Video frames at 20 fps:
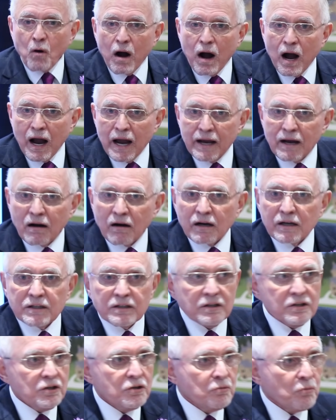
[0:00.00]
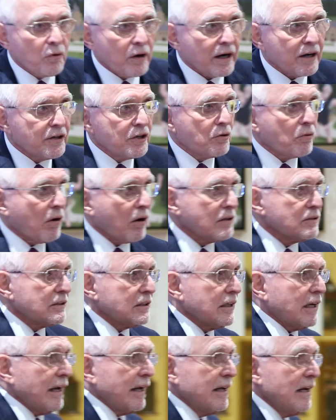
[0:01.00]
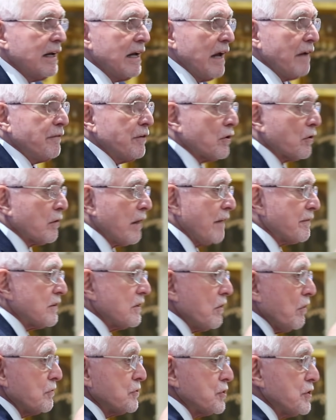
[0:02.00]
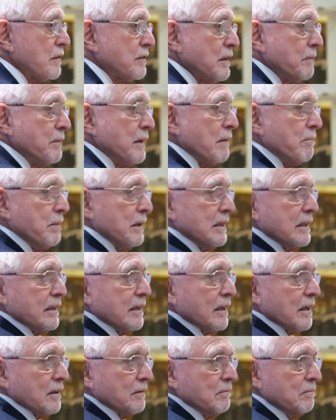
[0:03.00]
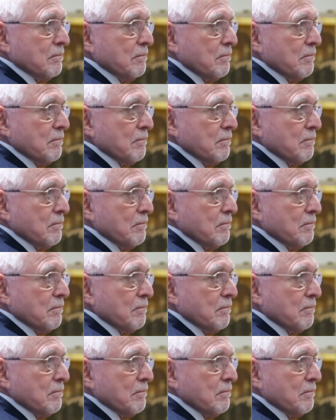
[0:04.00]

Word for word: why are you where you are today if you don't have to know shit to be a billionaire?